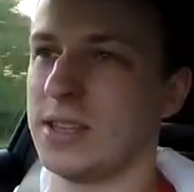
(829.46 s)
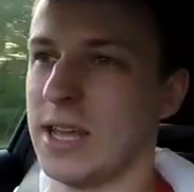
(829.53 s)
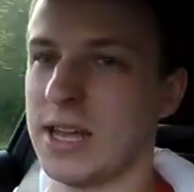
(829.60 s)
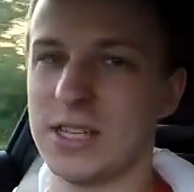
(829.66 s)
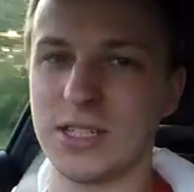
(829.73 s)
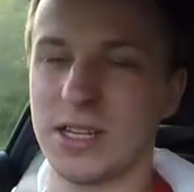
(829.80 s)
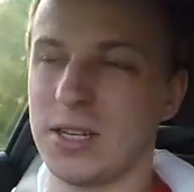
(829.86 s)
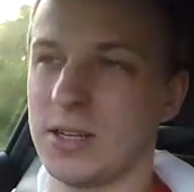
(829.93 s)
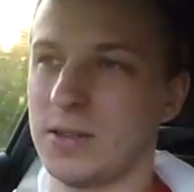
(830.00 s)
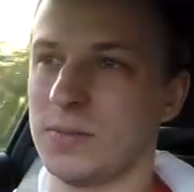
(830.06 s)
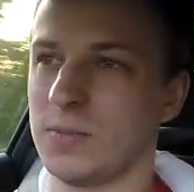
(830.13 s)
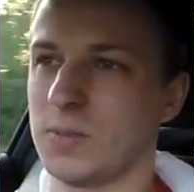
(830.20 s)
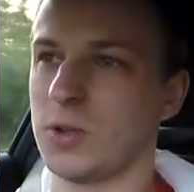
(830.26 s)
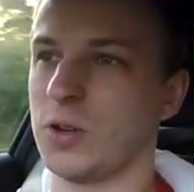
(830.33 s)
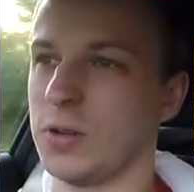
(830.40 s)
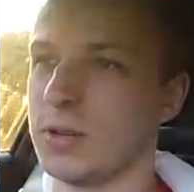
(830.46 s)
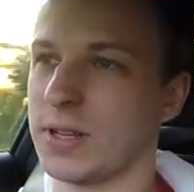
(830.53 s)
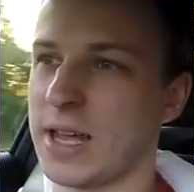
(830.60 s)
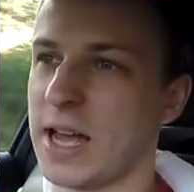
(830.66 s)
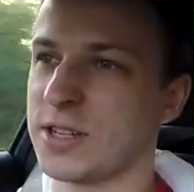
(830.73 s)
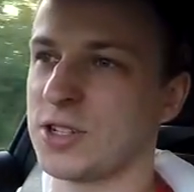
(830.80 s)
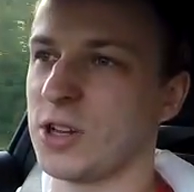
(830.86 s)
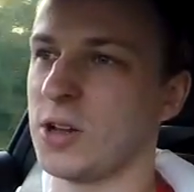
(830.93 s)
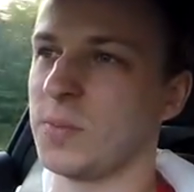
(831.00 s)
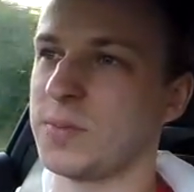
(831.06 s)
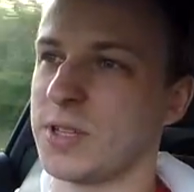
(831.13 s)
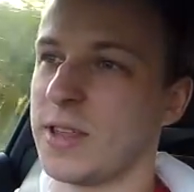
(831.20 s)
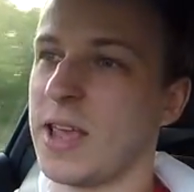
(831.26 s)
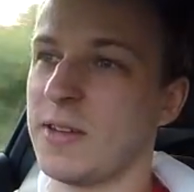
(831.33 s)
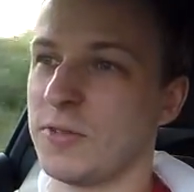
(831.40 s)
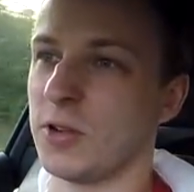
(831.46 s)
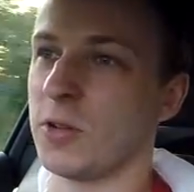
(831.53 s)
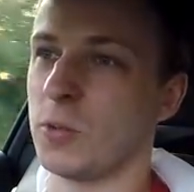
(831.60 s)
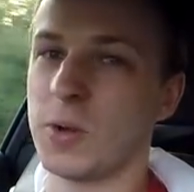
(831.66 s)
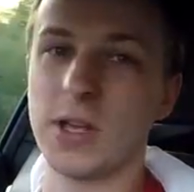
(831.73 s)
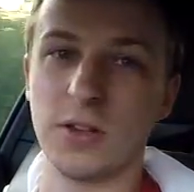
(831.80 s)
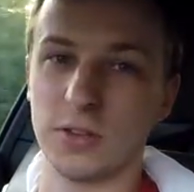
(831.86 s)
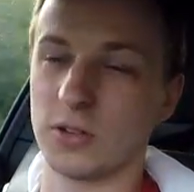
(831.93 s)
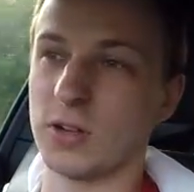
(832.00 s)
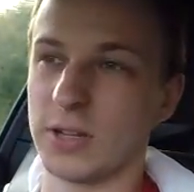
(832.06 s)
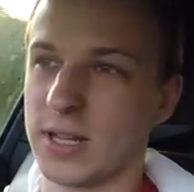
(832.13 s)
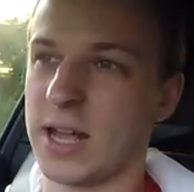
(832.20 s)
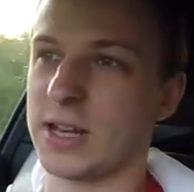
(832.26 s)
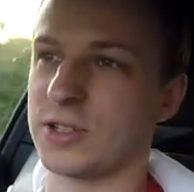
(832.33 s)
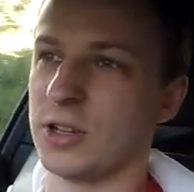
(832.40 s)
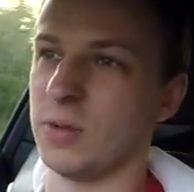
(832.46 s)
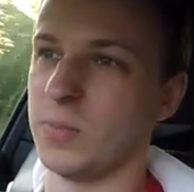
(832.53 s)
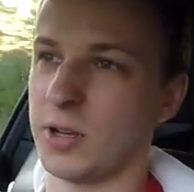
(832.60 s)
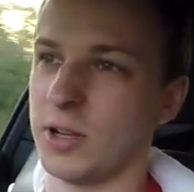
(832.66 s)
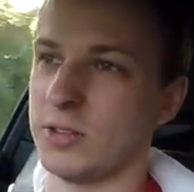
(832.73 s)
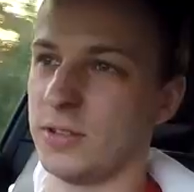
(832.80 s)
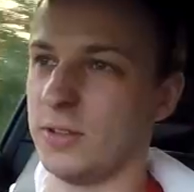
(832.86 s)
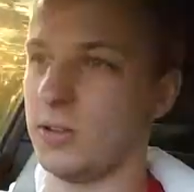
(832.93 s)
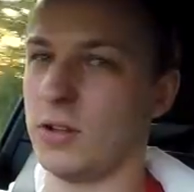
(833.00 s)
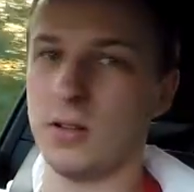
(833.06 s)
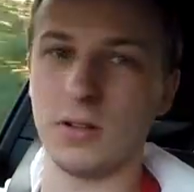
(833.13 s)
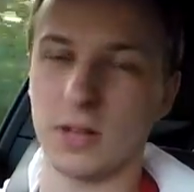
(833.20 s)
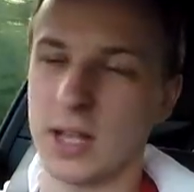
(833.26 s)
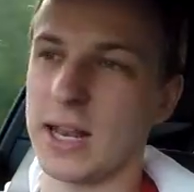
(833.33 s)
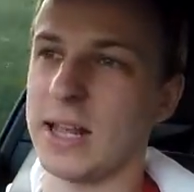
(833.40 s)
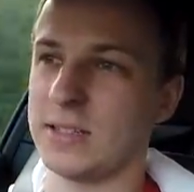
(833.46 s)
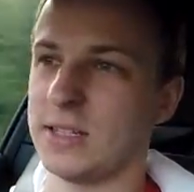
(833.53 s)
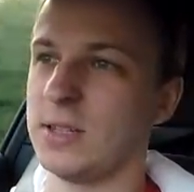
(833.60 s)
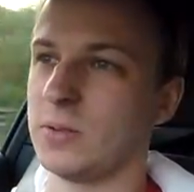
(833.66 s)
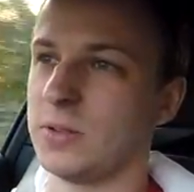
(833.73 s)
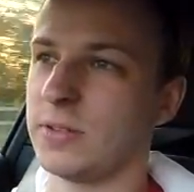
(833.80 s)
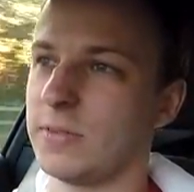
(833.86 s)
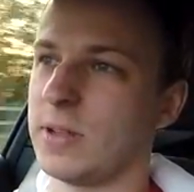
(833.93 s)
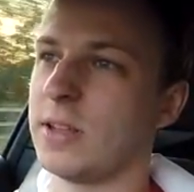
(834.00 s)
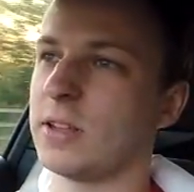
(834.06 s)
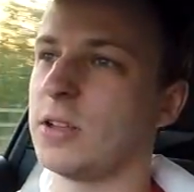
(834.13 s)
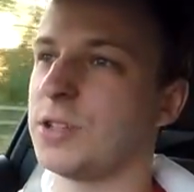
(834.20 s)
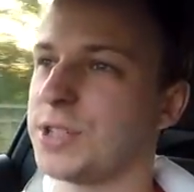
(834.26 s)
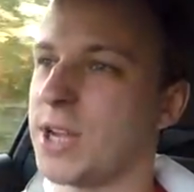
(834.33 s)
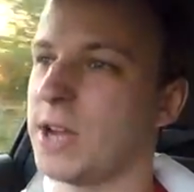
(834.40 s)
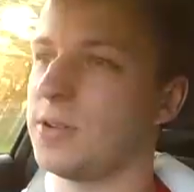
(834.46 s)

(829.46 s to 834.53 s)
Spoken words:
the engine couldn't catch up, so therefore the wheels couldn't catch up because it's all connected once you let the clutch out,